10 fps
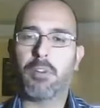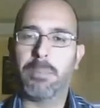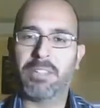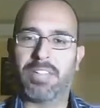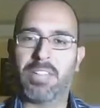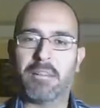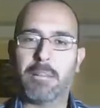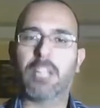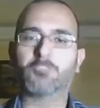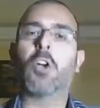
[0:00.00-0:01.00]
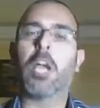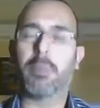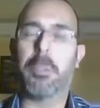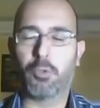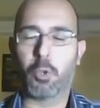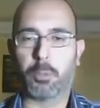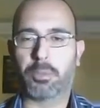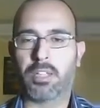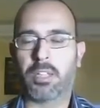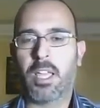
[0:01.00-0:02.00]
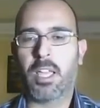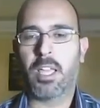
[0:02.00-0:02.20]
from the same type of groups,